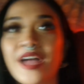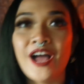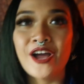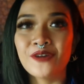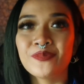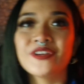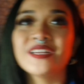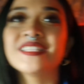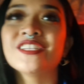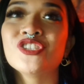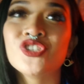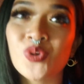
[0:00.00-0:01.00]
I hope you guys
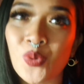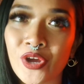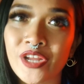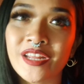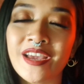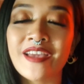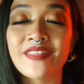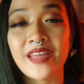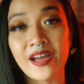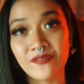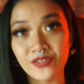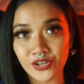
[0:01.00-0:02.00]
enjoyed
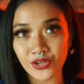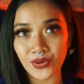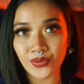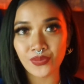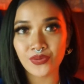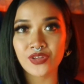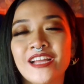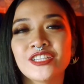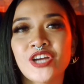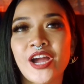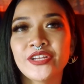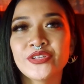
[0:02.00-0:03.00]
that video. I
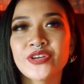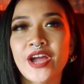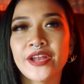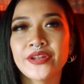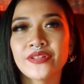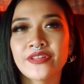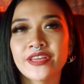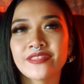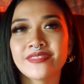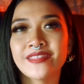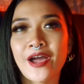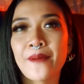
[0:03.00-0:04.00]
tried to kind of like
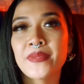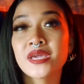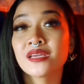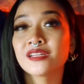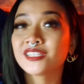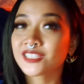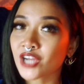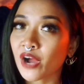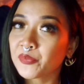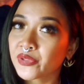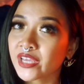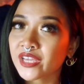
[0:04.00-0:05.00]
not make it as
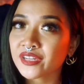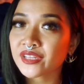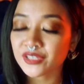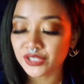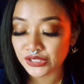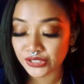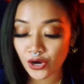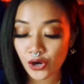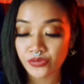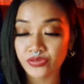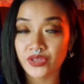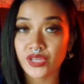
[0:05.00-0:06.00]
complicated because there are
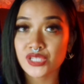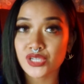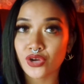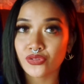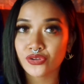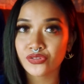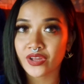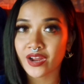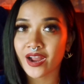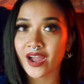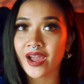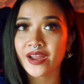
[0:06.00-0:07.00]
things on there that
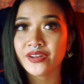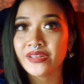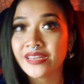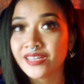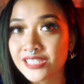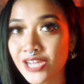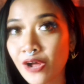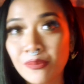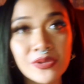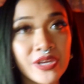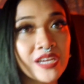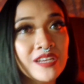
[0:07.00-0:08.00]
kind of get
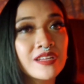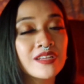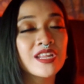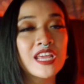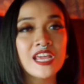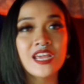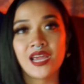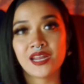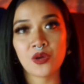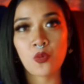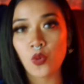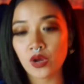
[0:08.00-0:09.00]
complicated, and
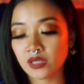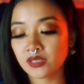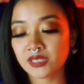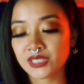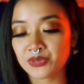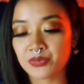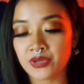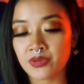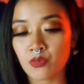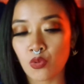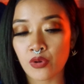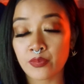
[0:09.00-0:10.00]
I wanted this to be
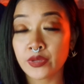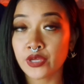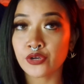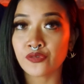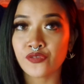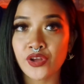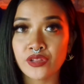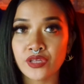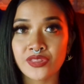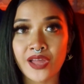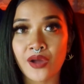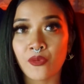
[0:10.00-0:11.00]
more beginner friendly.
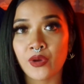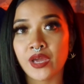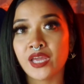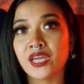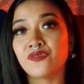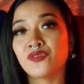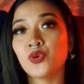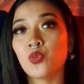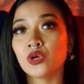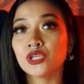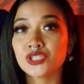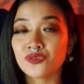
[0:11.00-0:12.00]
That way, if you
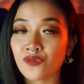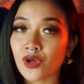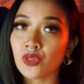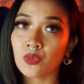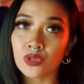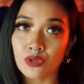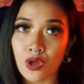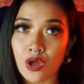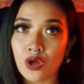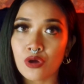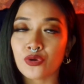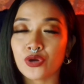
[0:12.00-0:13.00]
wanted to follow
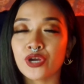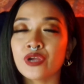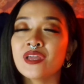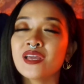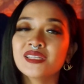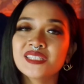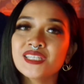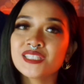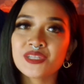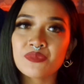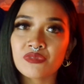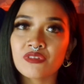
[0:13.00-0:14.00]
along or take
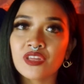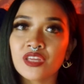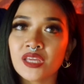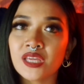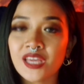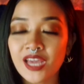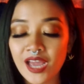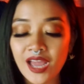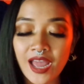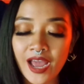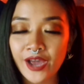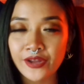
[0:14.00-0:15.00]
something
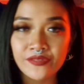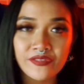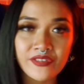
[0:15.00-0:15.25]
out of